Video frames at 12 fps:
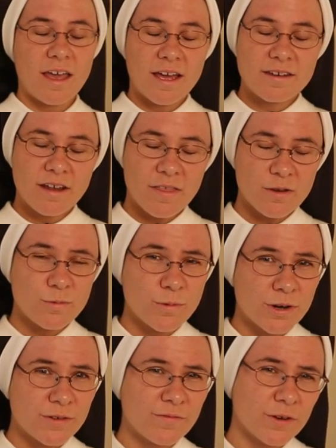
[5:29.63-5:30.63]
Another
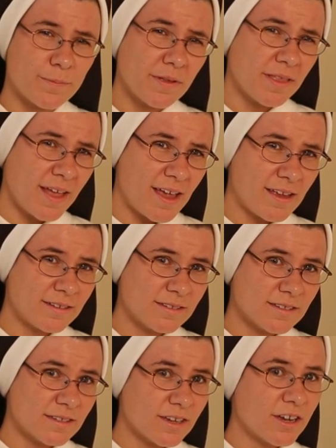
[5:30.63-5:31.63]
word for
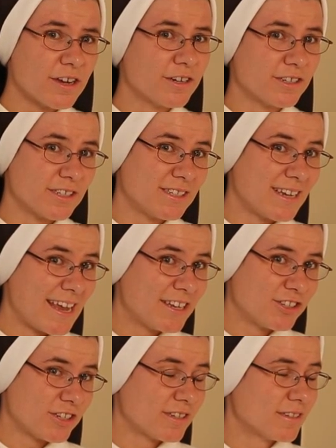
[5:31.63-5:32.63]
planes or
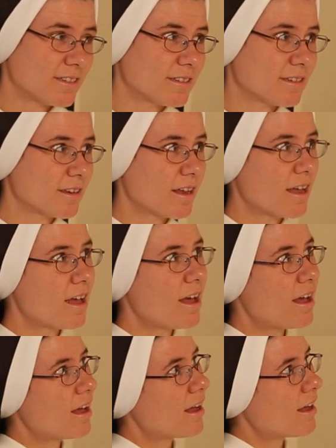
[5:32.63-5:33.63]
stages.
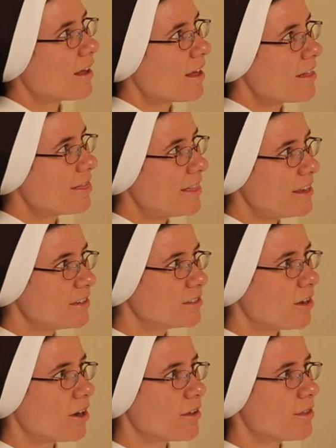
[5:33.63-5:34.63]
These
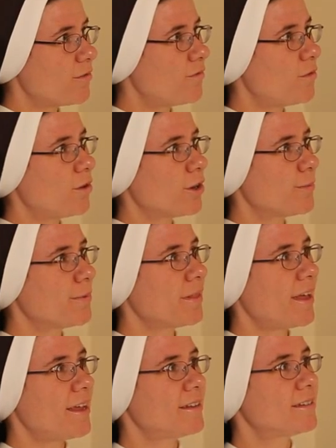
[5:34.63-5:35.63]
are the four
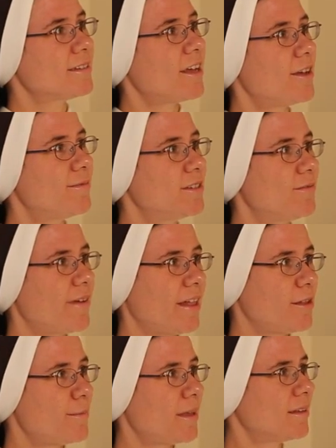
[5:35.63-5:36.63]
planes of
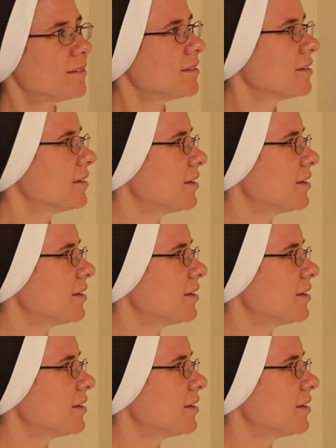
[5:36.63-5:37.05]
development.